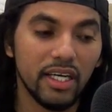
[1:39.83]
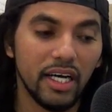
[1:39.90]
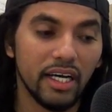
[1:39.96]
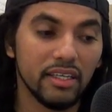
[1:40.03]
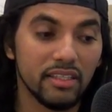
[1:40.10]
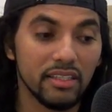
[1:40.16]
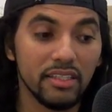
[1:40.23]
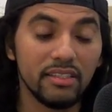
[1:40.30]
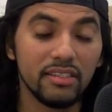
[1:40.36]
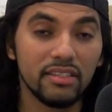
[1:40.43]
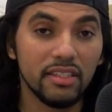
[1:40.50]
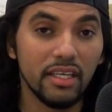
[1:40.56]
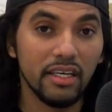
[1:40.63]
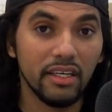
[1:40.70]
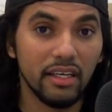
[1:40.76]
At least
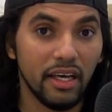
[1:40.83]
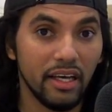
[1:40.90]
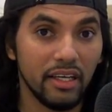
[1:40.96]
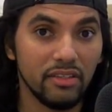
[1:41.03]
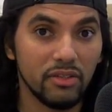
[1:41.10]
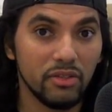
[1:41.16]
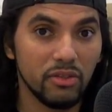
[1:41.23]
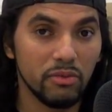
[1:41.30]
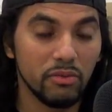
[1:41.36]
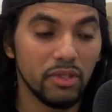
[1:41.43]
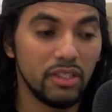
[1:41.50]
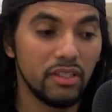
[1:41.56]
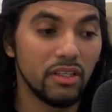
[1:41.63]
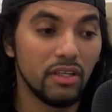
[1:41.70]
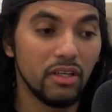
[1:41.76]
say, hey, you know
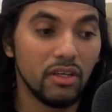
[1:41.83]
what?